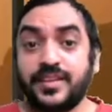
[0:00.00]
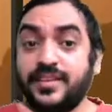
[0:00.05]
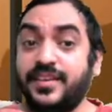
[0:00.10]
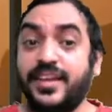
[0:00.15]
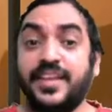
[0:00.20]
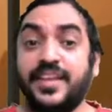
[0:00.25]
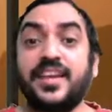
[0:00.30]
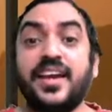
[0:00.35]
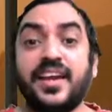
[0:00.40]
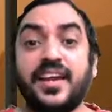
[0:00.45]

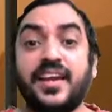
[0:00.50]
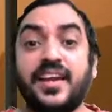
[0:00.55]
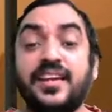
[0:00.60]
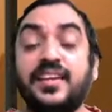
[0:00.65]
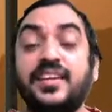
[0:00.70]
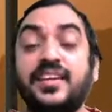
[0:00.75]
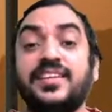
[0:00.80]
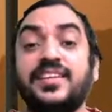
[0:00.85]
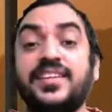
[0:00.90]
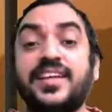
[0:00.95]

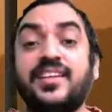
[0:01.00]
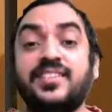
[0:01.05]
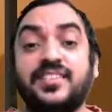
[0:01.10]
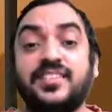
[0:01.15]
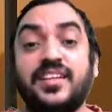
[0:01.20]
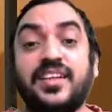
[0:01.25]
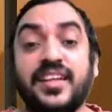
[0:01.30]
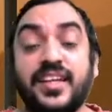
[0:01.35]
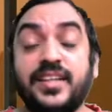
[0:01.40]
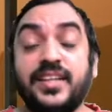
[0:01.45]
DII, they are
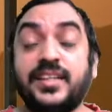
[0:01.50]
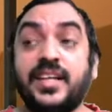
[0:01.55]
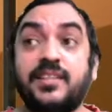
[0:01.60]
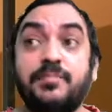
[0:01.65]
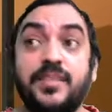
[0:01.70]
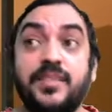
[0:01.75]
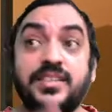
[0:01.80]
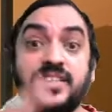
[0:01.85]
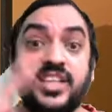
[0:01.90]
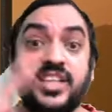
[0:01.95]
selling, that
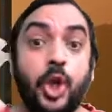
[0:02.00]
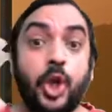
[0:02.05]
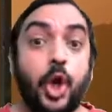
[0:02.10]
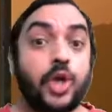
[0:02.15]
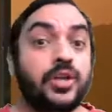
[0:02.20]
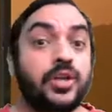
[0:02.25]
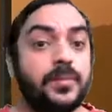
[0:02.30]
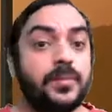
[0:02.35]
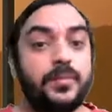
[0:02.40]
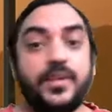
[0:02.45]
means in
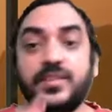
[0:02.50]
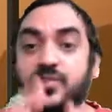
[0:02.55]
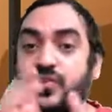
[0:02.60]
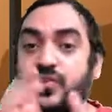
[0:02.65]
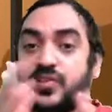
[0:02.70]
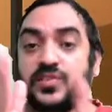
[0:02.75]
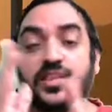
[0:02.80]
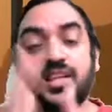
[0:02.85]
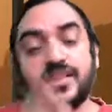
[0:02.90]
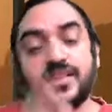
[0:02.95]
long term
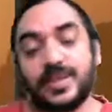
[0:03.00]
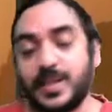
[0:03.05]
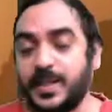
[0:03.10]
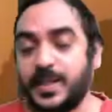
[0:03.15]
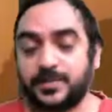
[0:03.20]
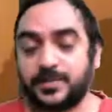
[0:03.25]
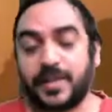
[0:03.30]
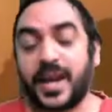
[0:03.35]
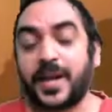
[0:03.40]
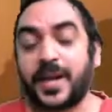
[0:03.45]
basis that
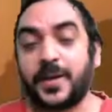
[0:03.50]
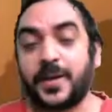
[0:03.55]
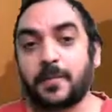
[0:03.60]
is bad.